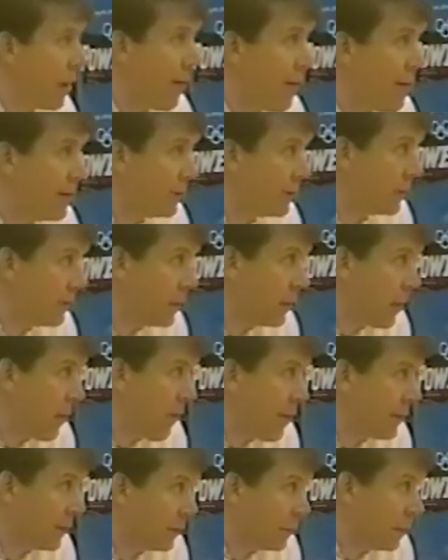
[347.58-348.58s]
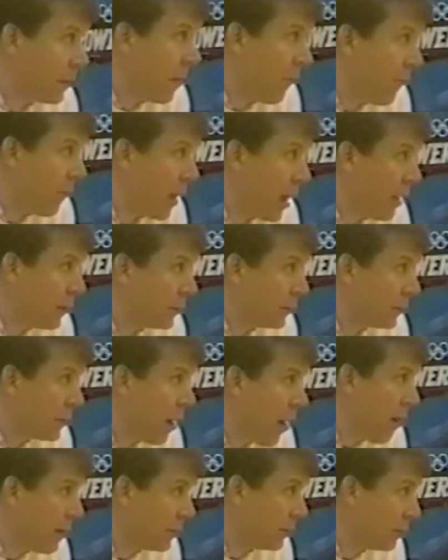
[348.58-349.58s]
Albrecht looking a little like a young
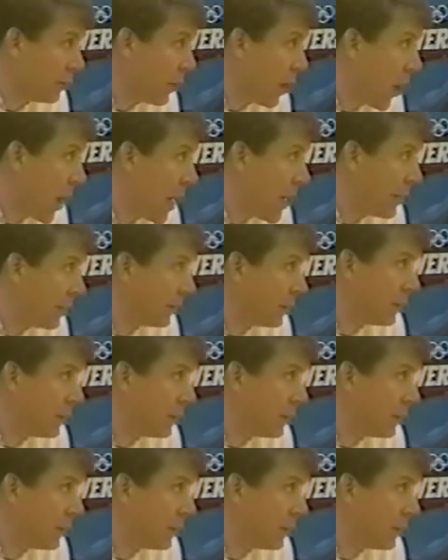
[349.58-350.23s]
Tim Floyd.